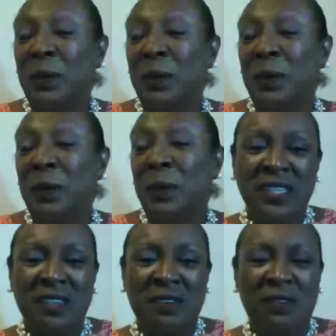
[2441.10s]
even though
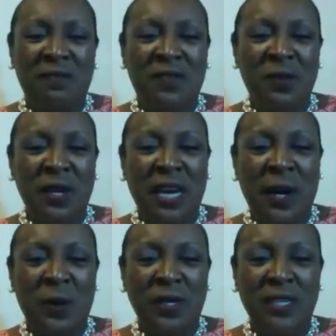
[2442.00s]
there's a
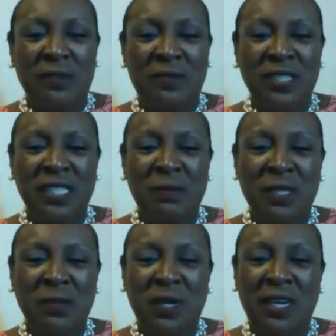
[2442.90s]
3-hour difference
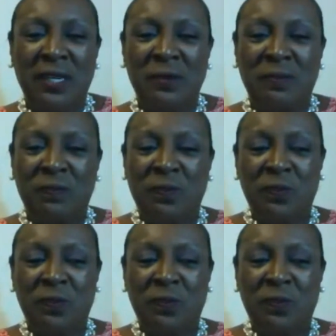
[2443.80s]
between